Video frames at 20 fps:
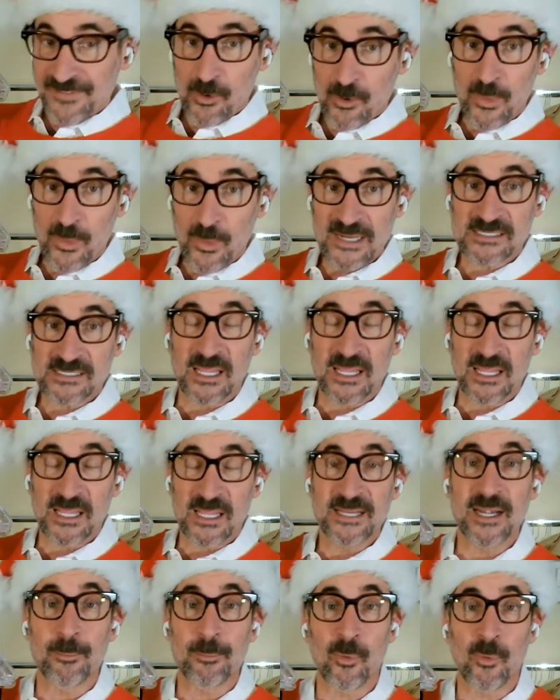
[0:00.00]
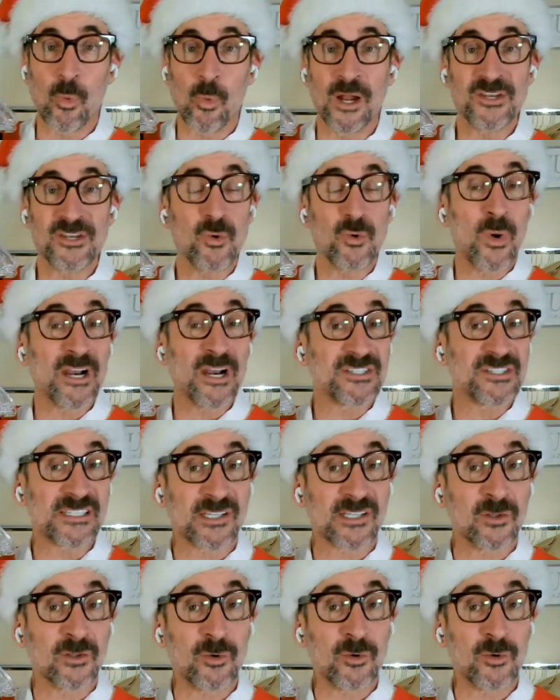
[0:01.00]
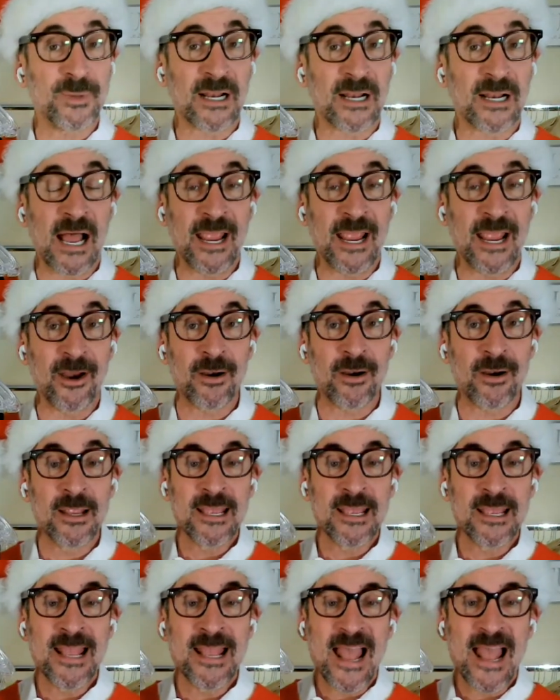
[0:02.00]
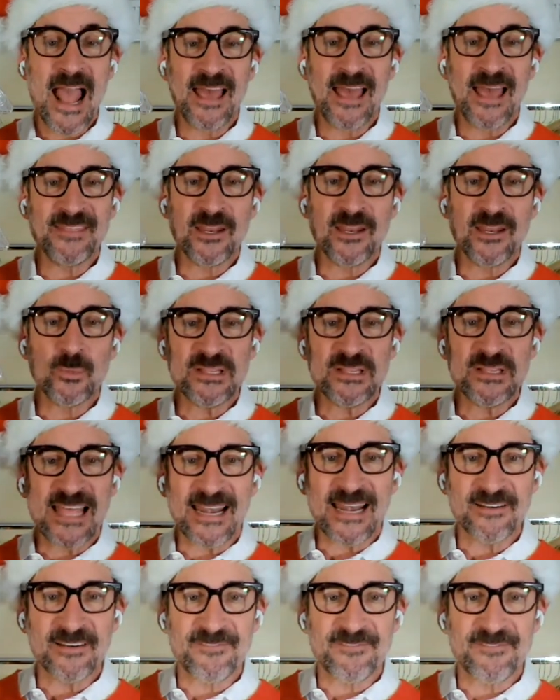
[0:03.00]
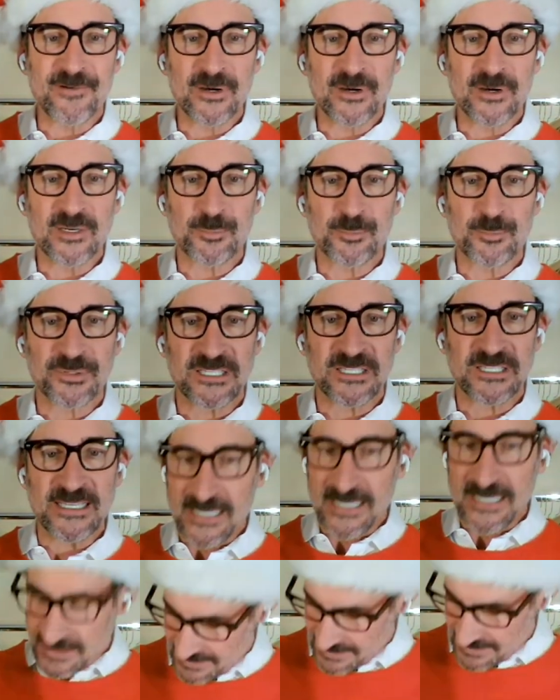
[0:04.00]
waistline, number one. You wear it just a little bit higher. And then with that inverted pleat,